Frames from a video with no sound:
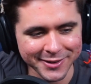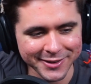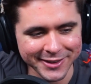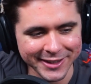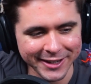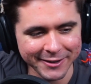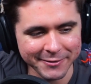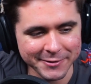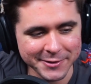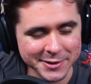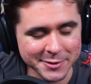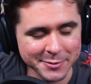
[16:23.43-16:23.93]
Thank
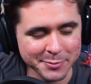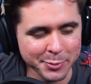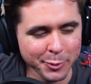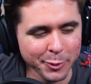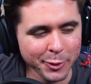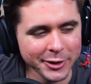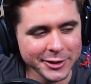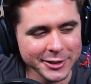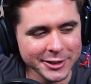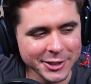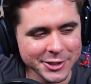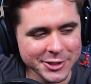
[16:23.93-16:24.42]
you for
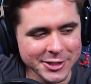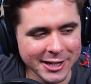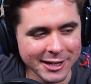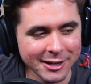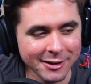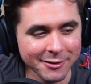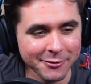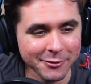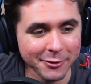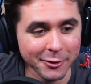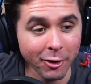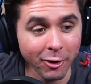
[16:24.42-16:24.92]
supporting the
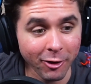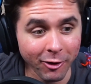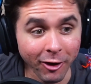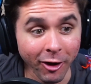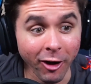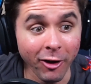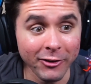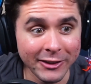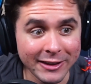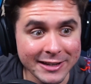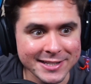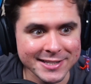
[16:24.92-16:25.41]
channel for
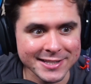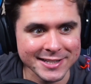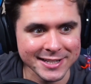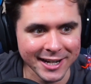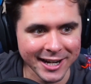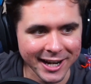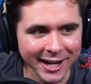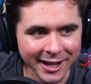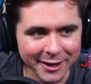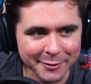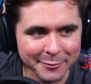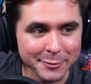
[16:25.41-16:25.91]
all this
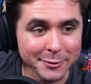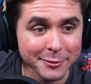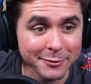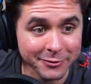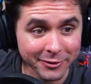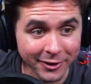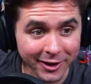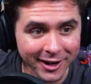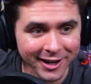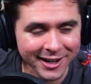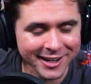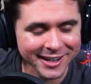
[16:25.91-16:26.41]
time, you
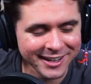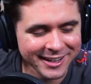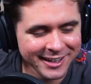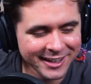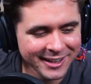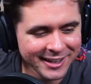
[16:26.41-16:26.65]
fuck.